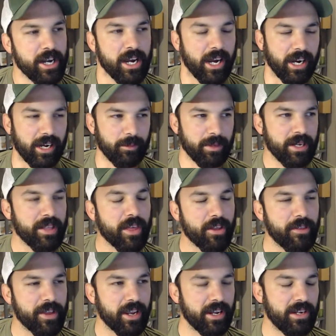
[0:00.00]
The other
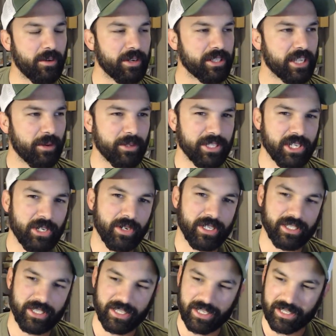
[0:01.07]
thing I noticed that was
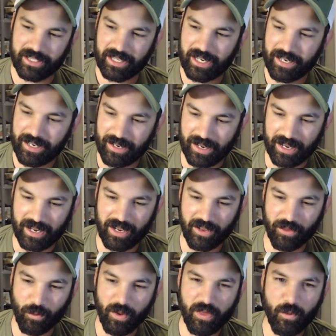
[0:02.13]
interesting is
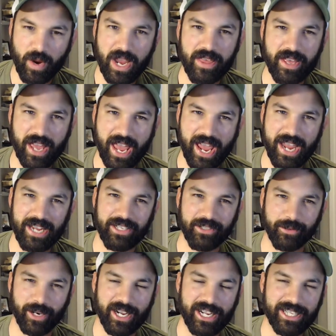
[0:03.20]
with the way the hay
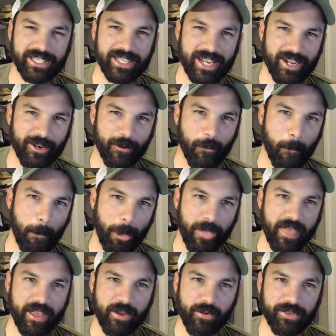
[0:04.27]
dries now
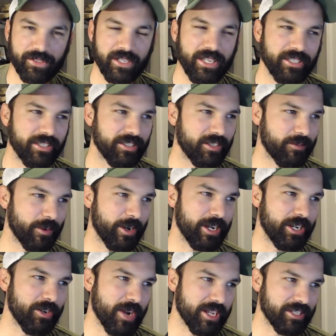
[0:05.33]
with seasons is very
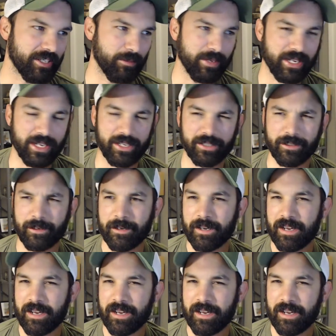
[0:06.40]
interesting because